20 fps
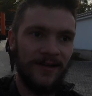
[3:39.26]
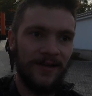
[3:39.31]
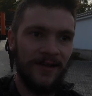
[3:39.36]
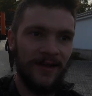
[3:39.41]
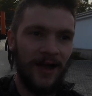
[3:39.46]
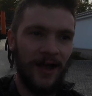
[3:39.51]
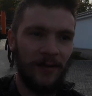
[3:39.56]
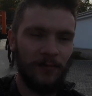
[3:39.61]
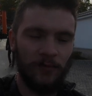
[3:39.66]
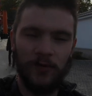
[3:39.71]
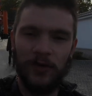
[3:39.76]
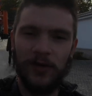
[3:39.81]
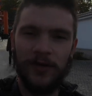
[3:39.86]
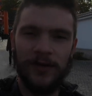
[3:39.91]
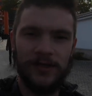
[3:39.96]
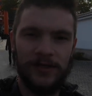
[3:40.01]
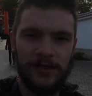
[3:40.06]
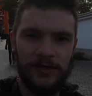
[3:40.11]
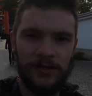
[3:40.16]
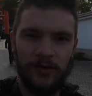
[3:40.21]
and really
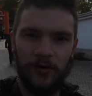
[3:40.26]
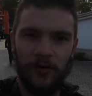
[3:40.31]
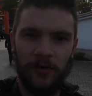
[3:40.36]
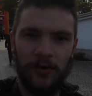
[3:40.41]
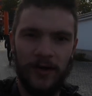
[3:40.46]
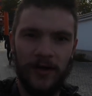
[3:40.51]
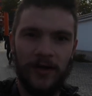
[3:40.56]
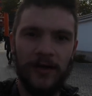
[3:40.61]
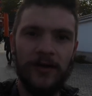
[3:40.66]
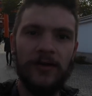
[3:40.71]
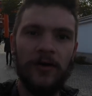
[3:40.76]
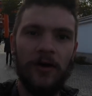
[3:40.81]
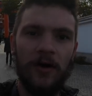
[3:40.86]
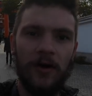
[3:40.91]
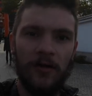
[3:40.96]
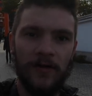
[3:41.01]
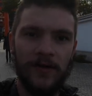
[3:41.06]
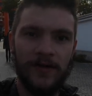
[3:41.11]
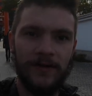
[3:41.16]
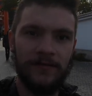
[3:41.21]
enjoy, you know, all
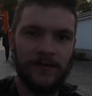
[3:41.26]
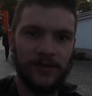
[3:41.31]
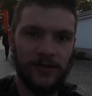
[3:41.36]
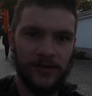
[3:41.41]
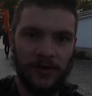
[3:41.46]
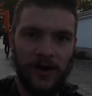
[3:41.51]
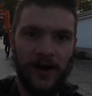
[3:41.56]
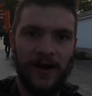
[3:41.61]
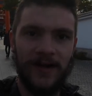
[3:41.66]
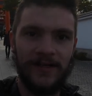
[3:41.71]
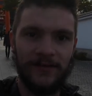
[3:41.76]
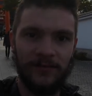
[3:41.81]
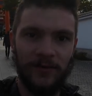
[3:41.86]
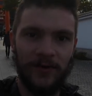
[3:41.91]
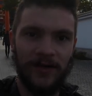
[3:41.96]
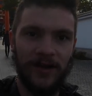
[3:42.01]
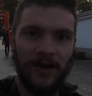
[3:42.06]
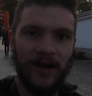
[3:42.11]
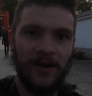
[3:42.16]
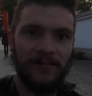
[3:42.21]
the different shrines and
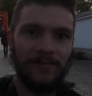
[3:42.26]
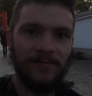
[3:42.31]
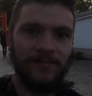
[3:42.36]
whatnot.